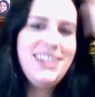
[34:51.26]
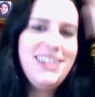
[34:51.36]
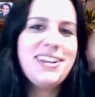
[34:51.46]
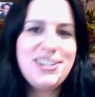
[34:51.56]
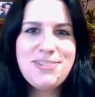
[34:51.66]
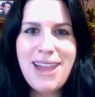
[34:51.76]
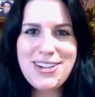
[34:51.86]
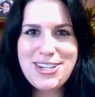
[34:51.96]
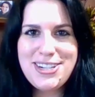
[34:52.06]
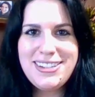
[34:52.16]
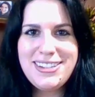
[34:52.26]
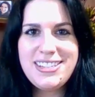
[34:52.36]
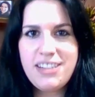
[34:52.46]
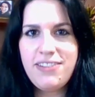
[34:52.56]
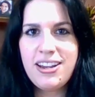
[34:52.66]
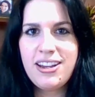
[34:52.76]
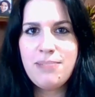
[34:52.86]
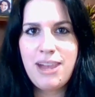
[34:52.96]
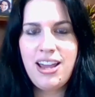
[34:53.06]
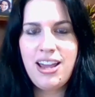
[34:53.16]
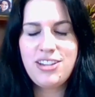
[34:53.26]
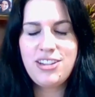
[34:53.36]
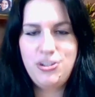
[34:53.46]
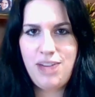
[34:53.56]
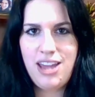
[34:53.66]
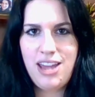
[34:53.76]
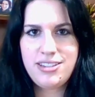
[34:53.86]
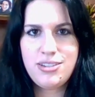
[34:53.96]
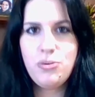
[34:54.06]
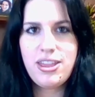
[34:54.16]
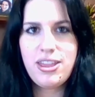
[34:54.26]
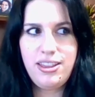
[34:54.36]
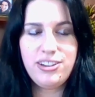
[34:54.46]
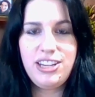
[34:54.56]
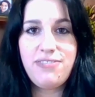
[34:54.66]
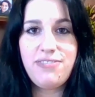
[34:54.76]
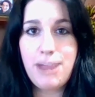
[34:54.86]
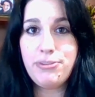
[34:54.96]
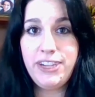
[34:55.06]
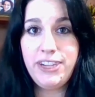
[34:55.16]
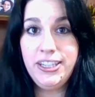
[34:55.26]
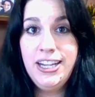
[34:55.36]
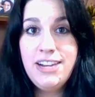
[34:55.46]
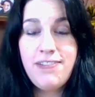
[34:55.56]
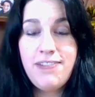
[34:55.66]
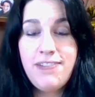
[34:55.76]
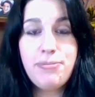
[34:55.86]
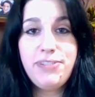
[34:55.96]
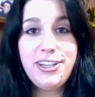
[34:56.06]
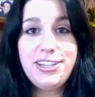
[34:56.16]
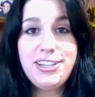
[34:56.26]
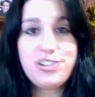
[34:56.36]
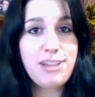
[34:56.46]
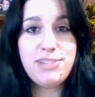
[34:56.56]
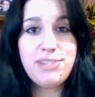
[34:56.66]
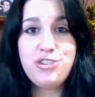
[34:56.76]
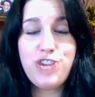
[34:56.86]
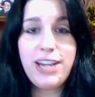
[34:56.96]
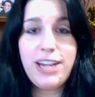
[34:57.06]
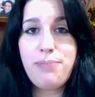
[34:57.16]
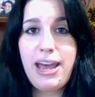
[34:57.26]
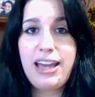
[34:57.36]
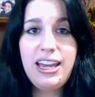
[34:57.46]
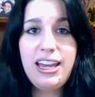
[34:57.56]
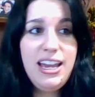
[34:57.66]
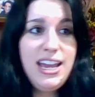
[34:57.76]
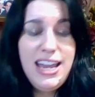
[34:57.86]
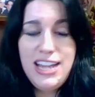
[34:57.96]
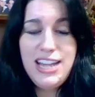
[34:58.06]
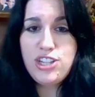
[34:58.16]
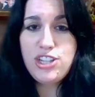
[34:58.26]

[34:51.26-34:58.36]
Could you imagine stuffing my suitcase with literally fiberfill? Fiberfill just comes in a giant bag. It's